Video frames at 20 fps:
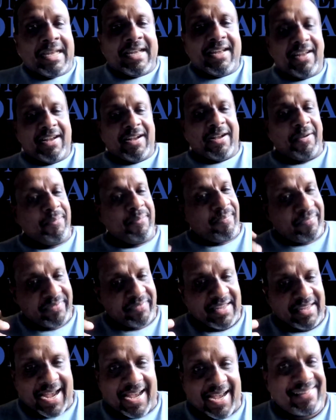
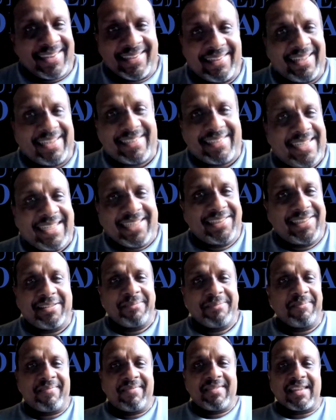I think the
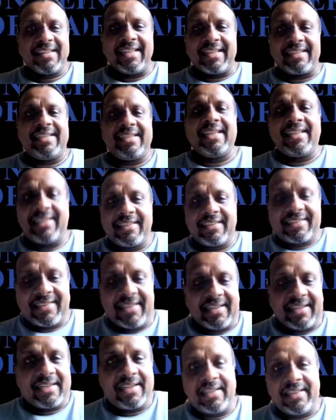teeth is
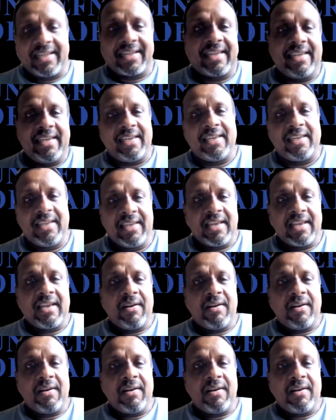the key.